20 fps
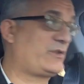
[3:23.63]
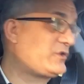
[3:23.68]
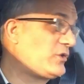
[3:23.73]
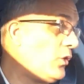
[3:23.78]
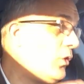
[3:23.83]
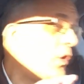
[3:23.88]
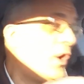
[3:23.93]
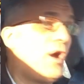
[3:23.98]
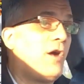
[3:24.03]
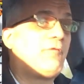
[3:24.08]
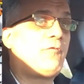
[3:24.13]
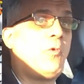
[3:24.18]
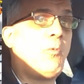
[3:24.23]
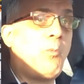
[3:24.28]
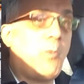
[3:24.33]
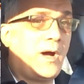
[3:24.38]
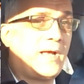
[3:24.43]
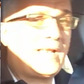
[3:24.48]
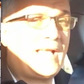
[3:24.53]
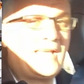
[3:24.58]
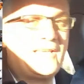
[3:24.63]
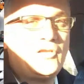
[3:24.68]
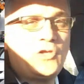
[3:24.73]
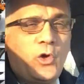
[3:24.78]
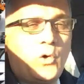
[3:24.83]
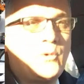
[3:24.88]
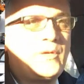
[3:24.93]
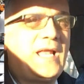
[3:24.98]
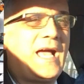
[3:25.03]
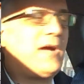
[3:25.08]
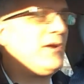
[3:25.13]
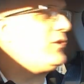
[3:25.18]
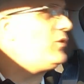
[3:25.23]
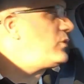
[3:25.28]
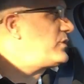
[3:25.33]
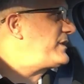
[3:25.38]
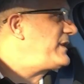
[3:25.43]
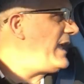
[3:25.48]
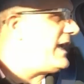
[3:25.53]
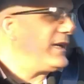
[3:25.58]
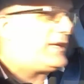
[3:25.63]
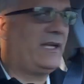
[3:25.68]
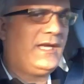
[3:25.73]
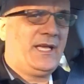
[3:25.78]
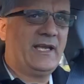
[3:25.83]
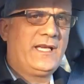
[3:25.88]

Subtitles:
So from what I know now, it looks like